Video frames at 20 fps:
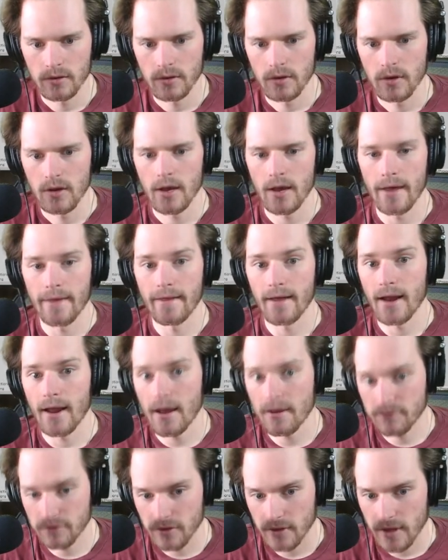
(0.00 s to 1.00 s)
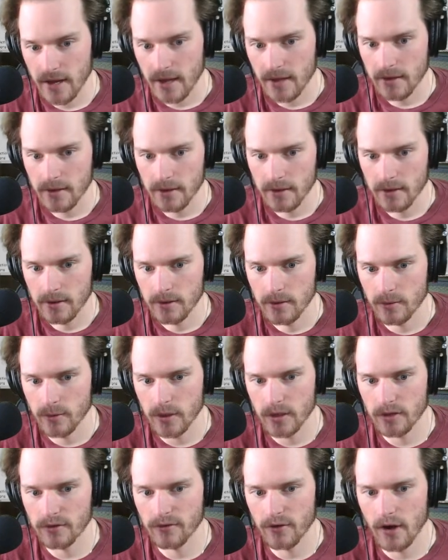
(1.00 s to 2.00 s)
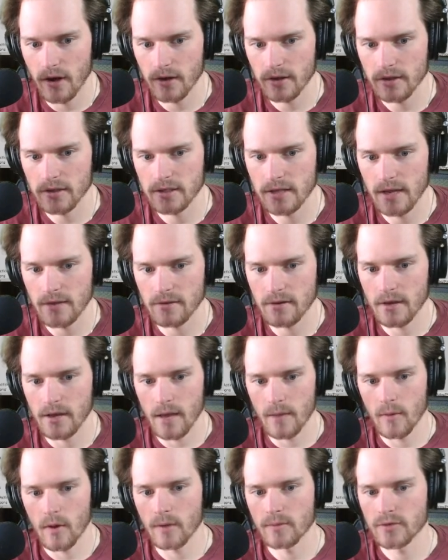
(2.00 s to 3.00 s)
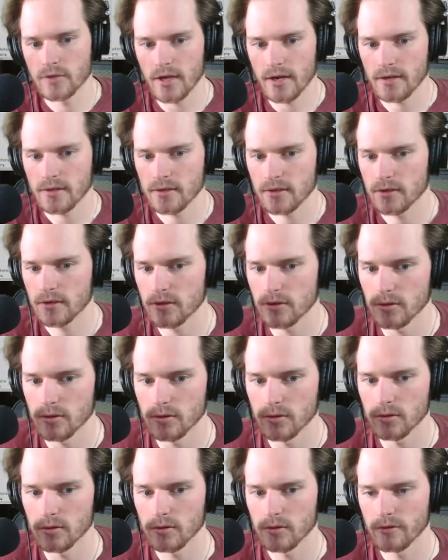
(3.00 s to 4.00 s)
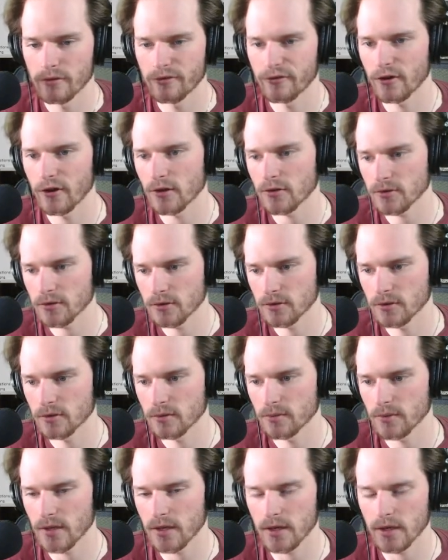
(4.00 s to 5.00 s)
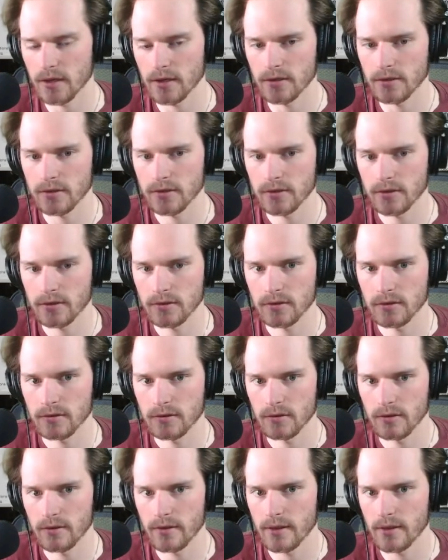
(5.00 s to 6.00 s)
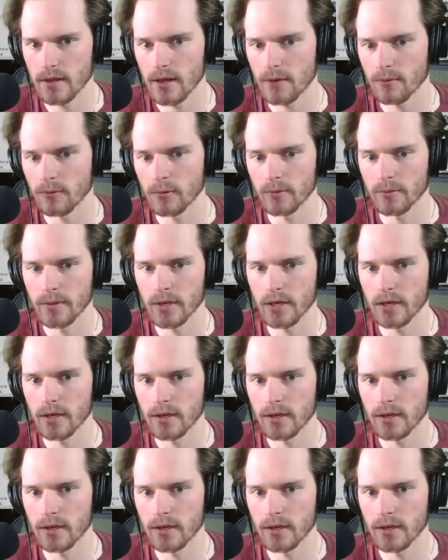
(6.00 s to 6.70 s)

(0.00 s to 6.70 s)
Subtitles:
And then after that, we can finally set the game object to false, because it will mean